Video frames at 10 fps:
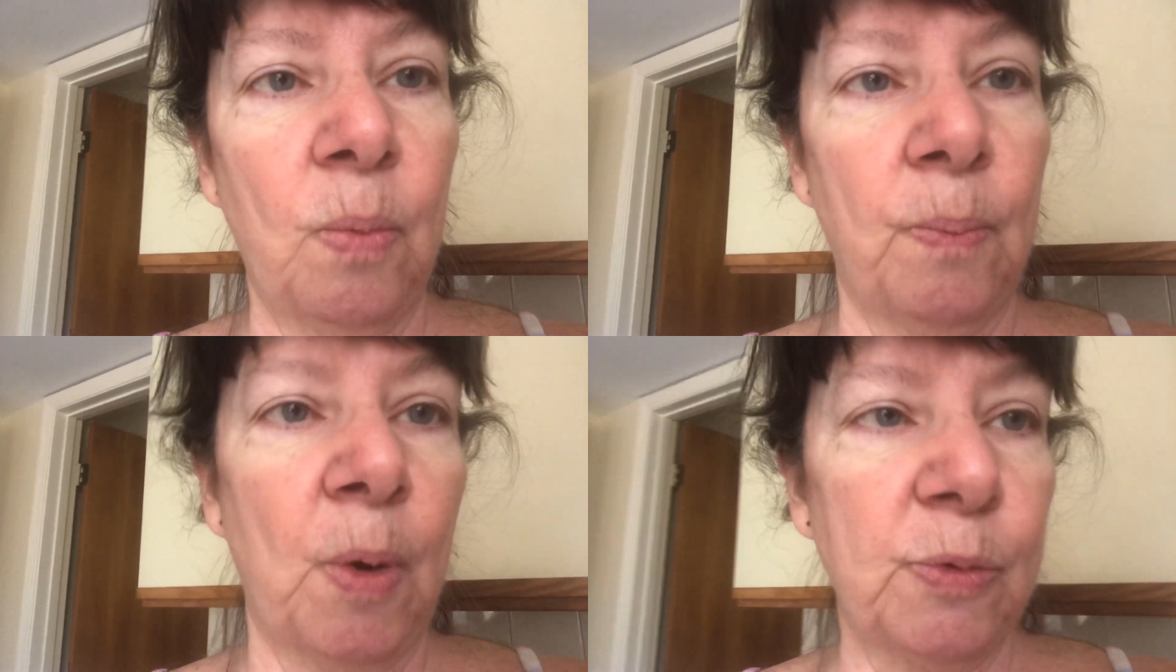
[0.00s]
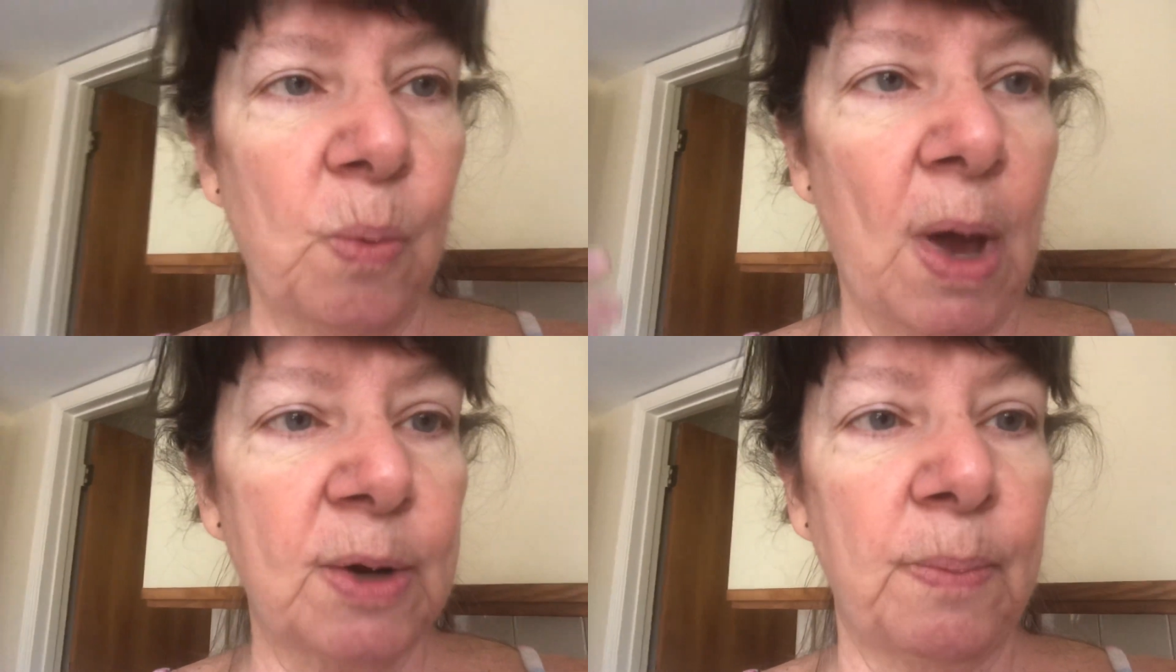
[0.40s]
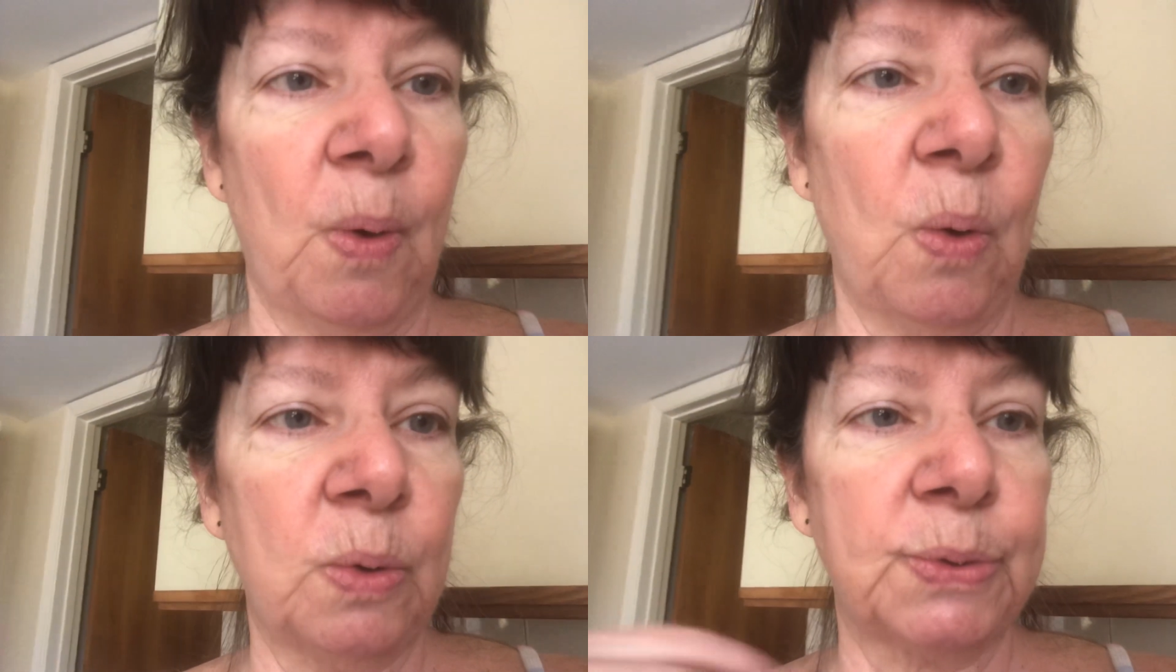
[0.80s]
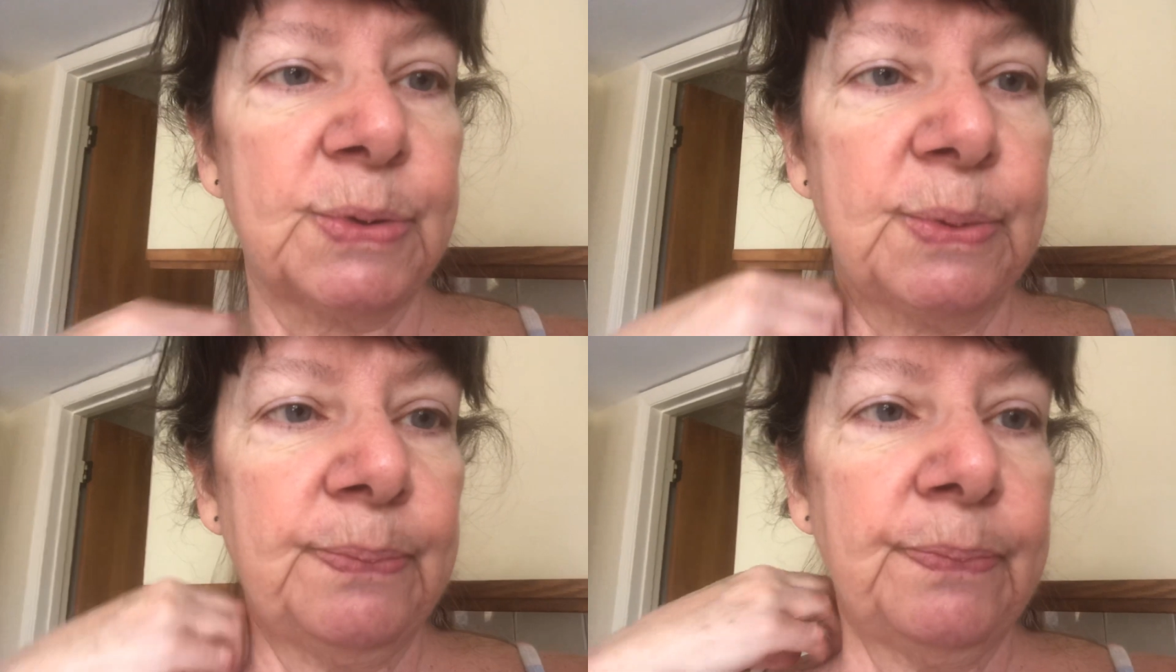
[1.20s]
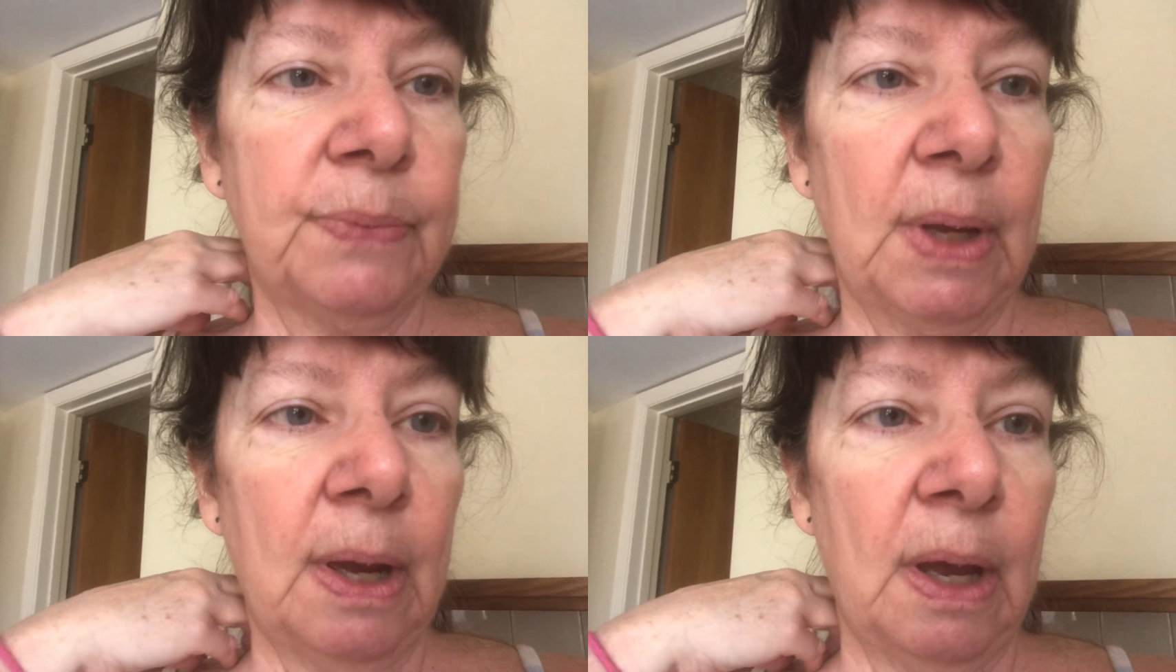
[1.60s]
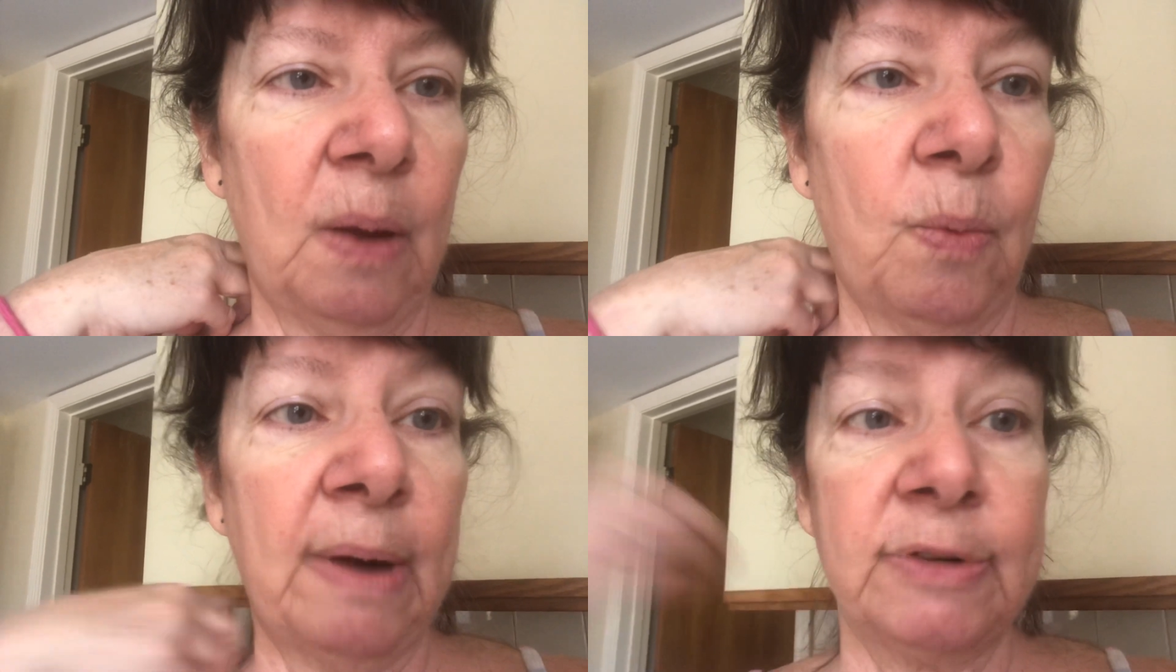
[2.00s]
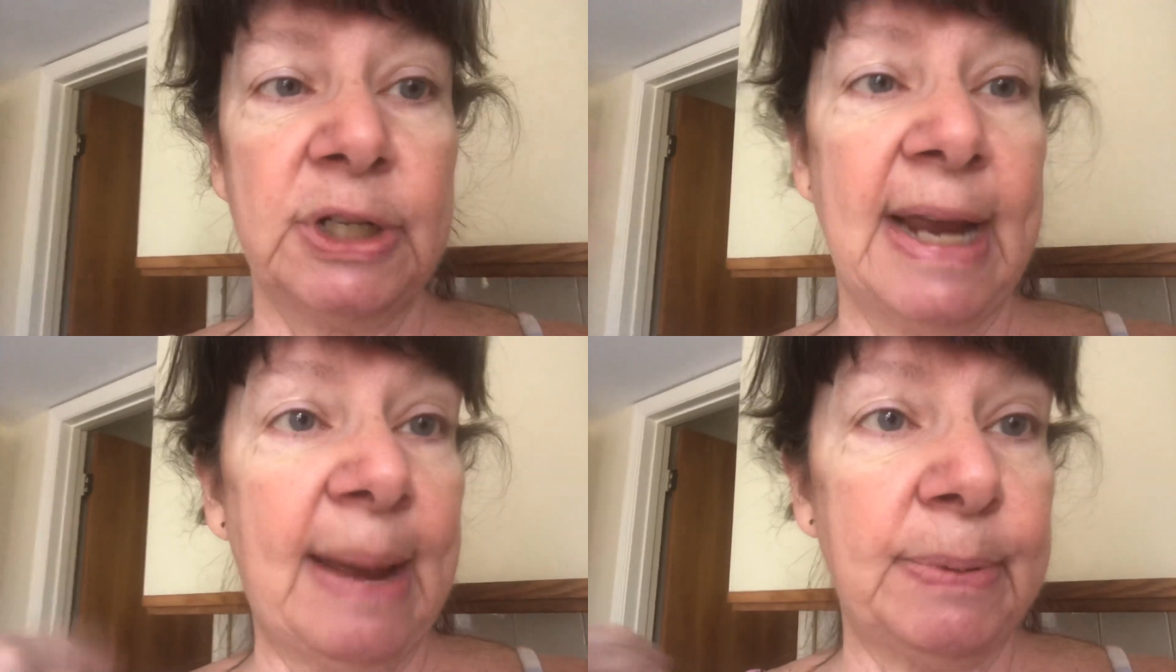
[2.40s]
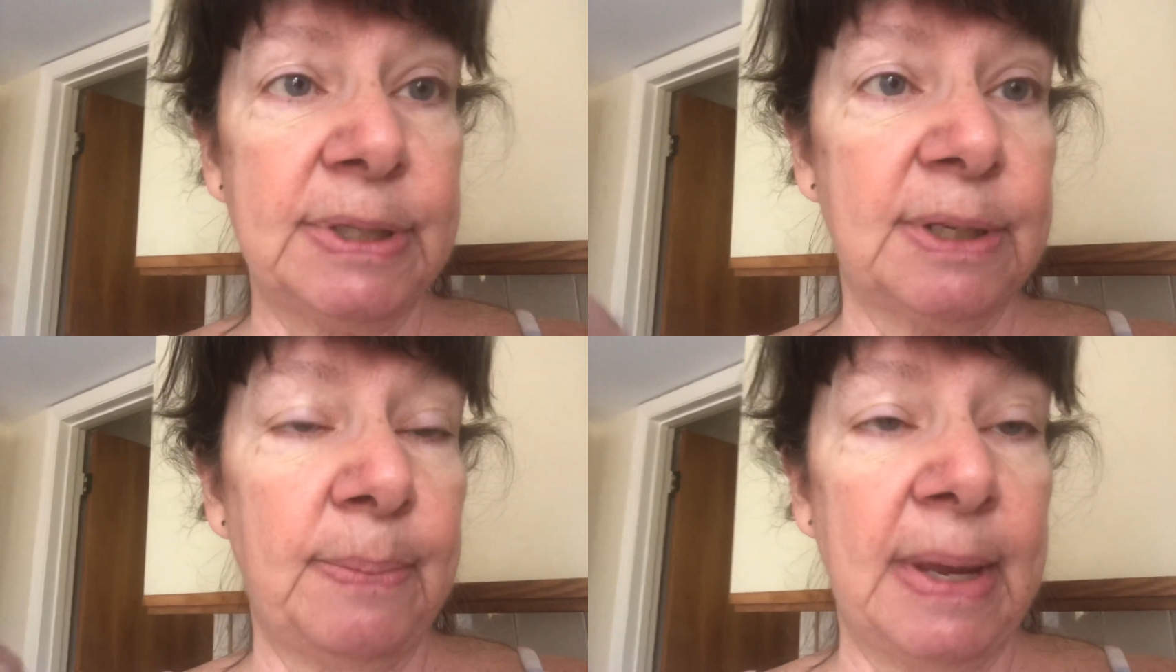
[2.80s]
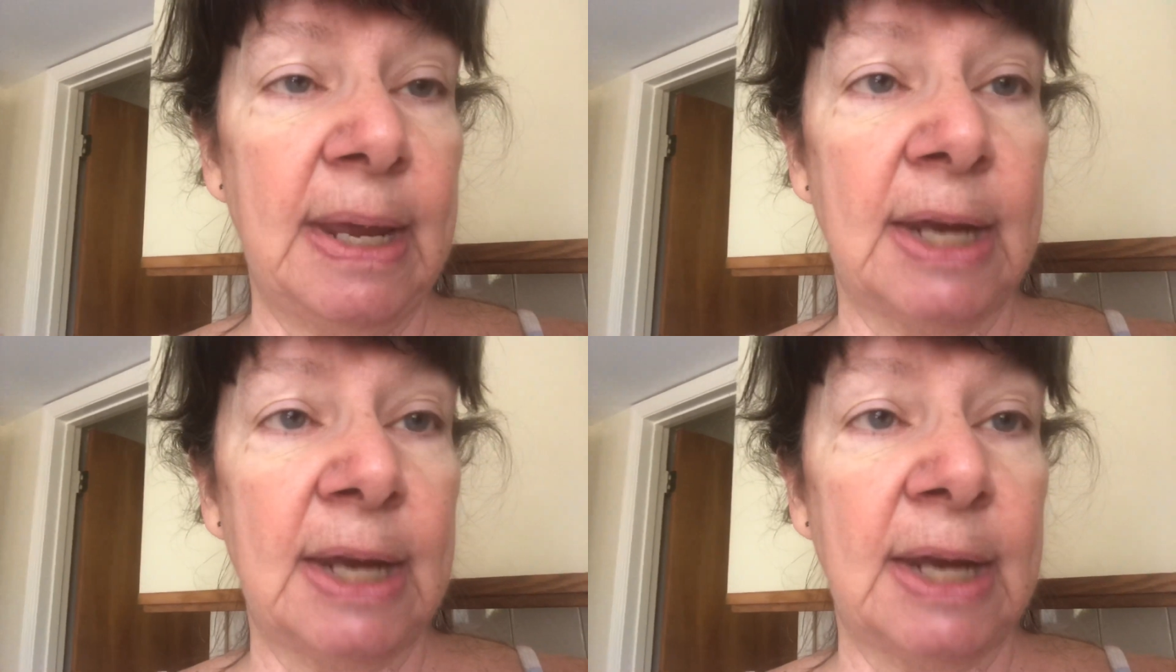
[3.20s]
both water bowls wherever she happens to be.